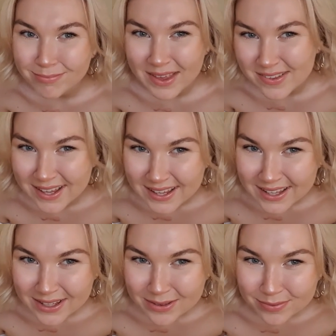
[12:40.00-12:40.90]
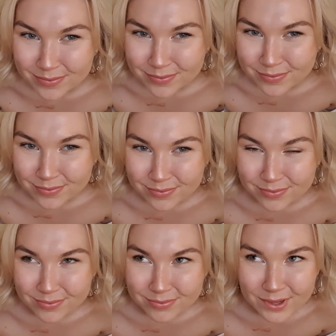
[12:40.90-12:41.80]
Is that
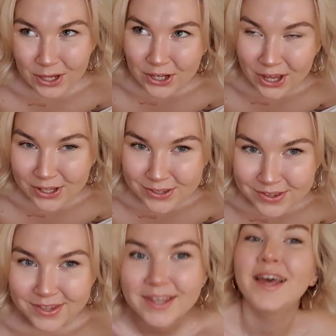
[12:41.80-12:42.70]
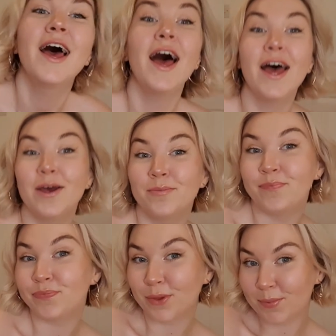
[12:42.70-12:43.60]
who knows um
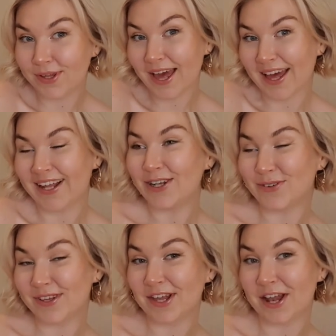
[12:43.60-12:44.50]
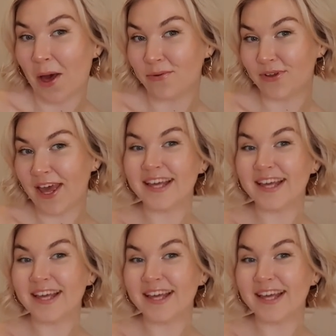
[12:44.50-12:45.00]
but yeah love this little outfit